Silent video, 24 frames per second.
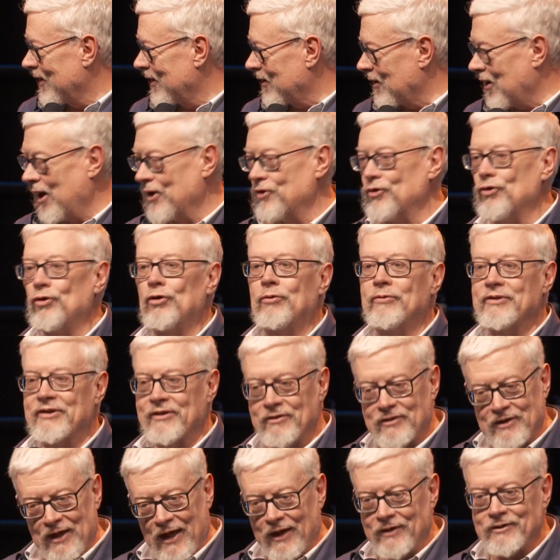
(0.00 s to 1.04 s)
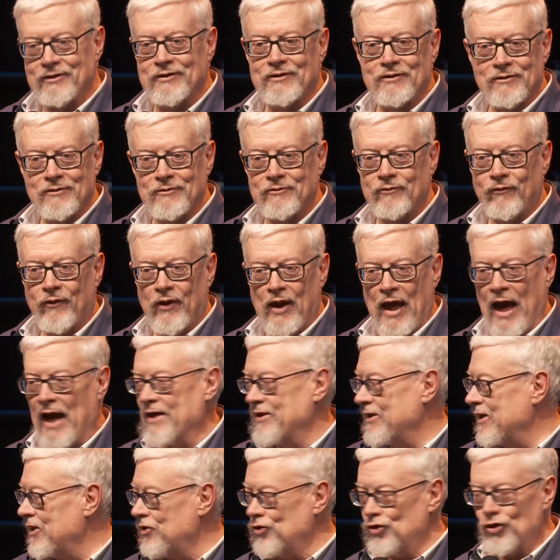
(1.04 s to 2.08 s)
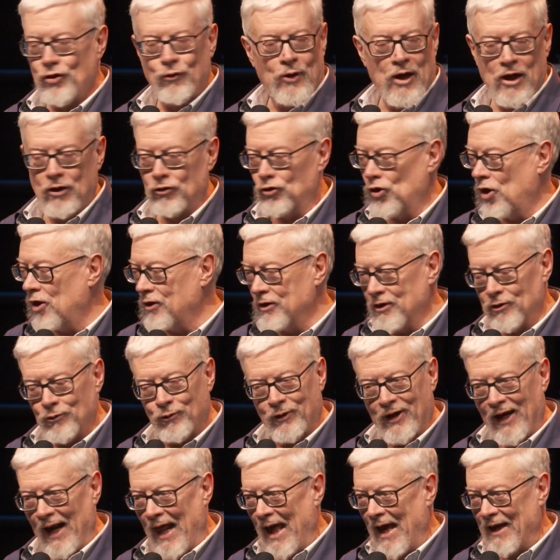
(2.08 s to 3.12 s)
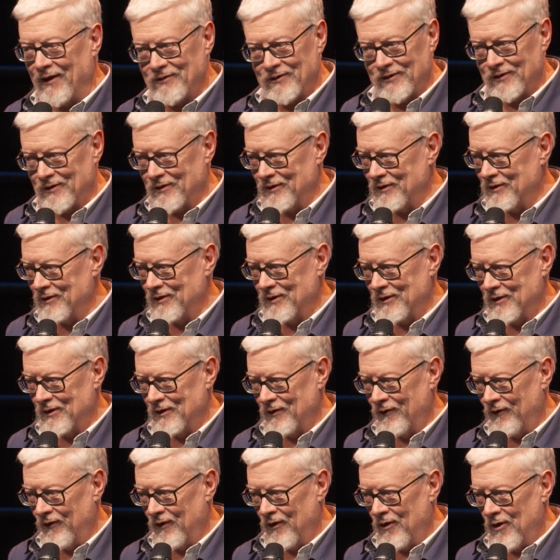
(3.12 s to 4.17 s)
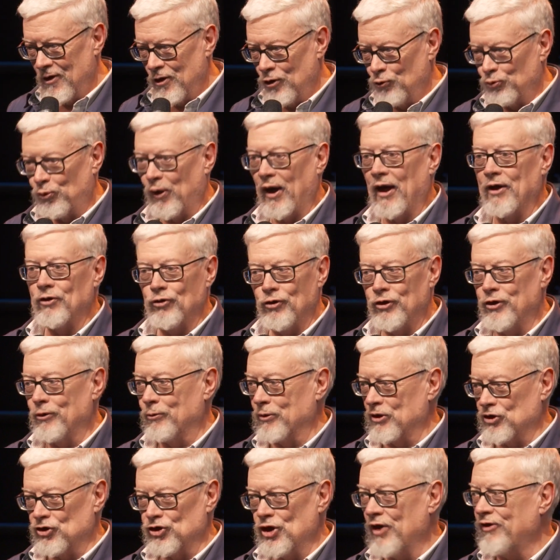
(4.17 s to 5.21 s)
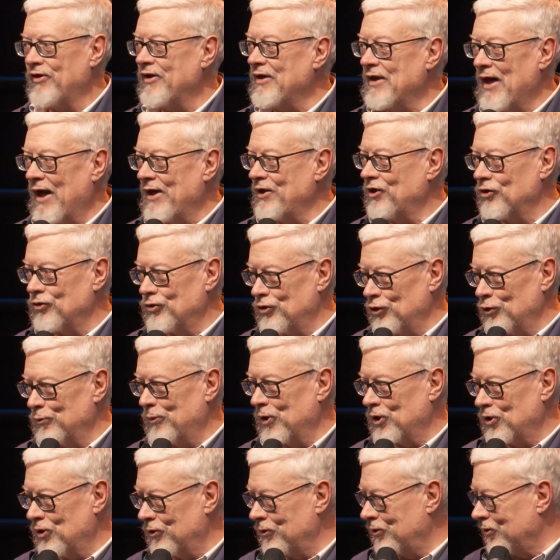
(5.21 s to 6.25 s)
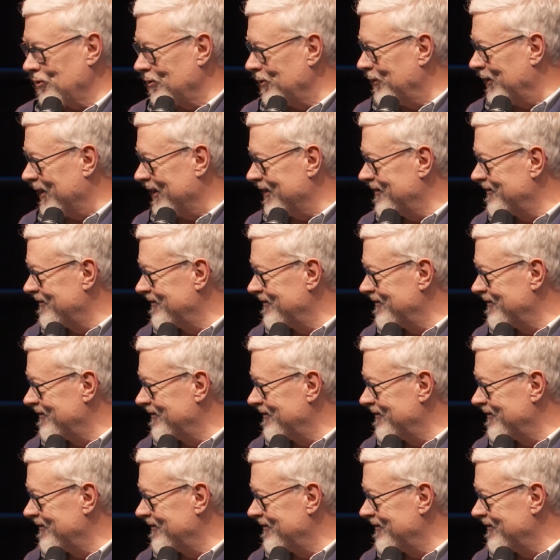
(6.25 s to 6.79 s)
I knew it was a test. I didn't know how long it would last, but I knew there was nothing I could do but go through it.